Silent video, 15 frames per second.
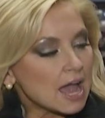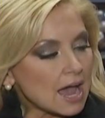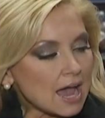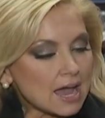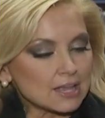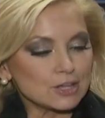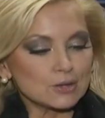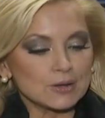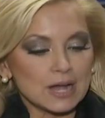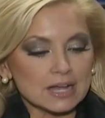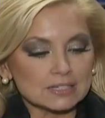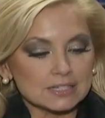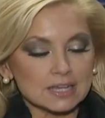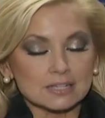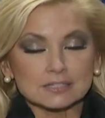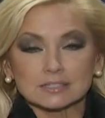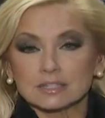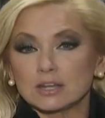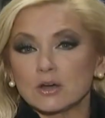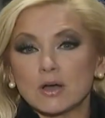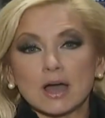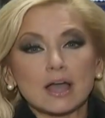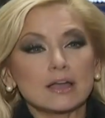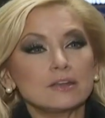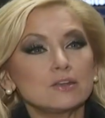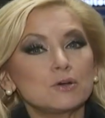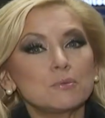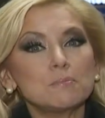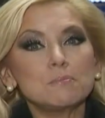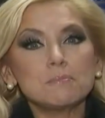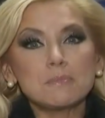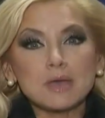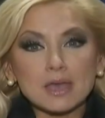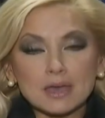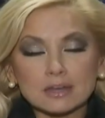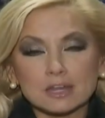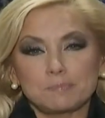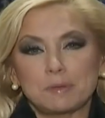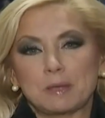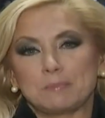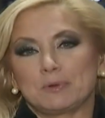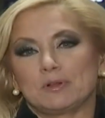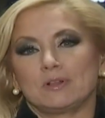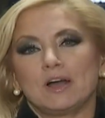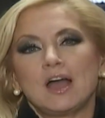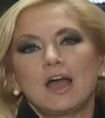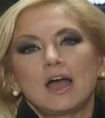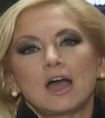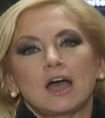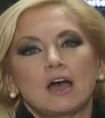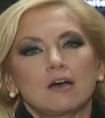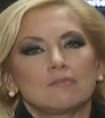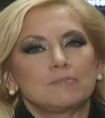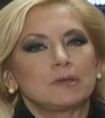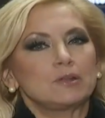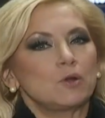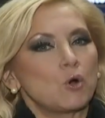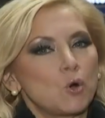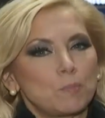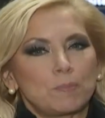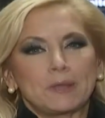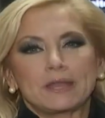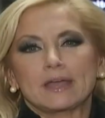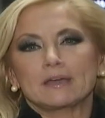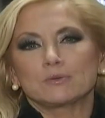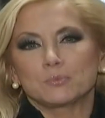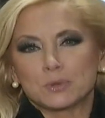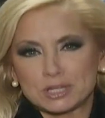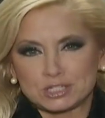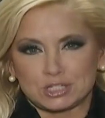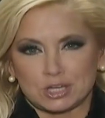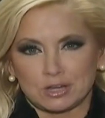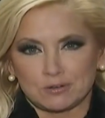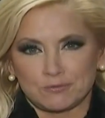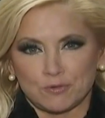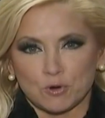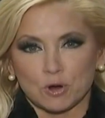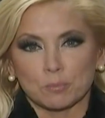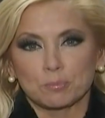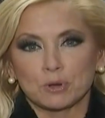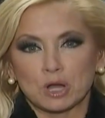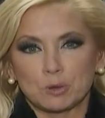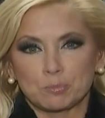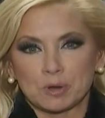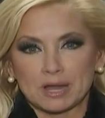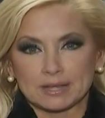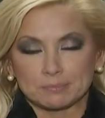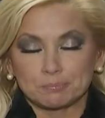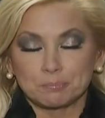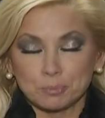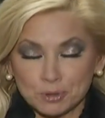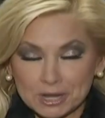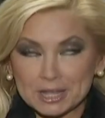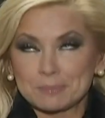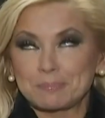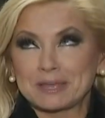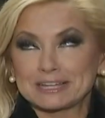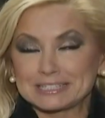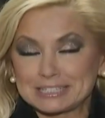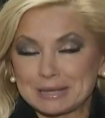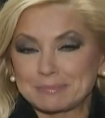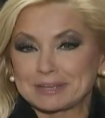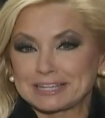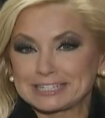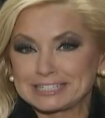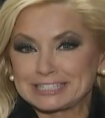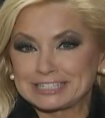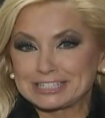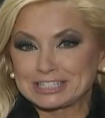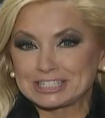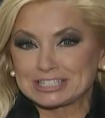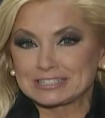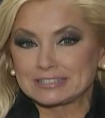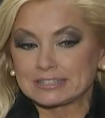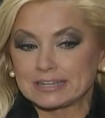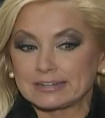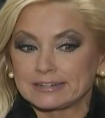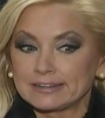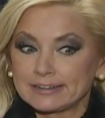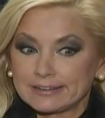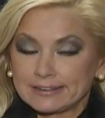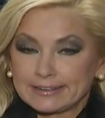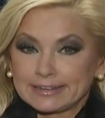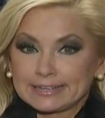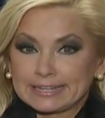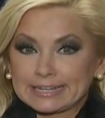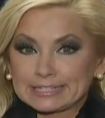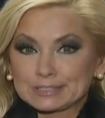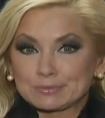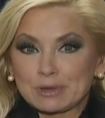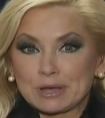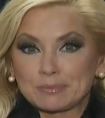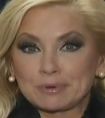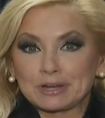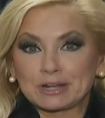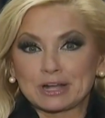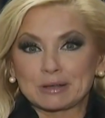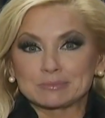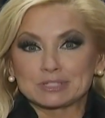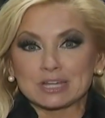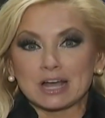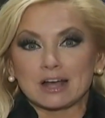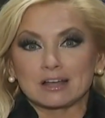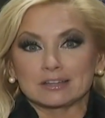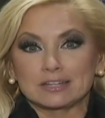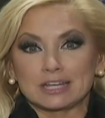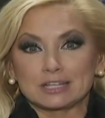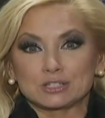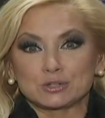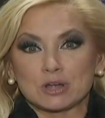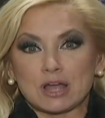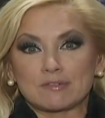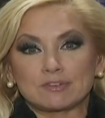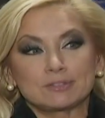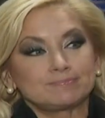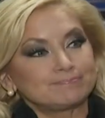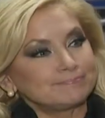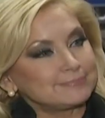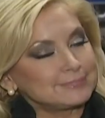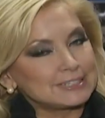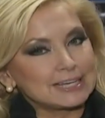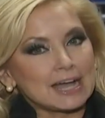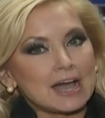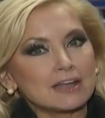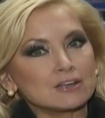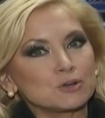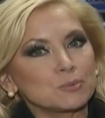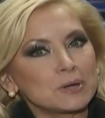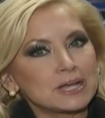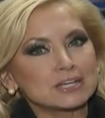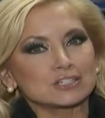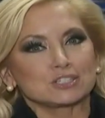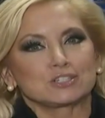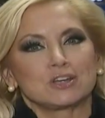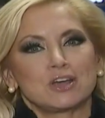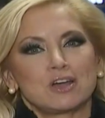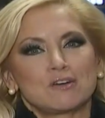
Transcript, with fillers: Hi, you guys. Yes, you know, I know many people have been hoping and wishing for pre-pandemic conditions, and guess what? When it comes to holiday travel, you got your wish.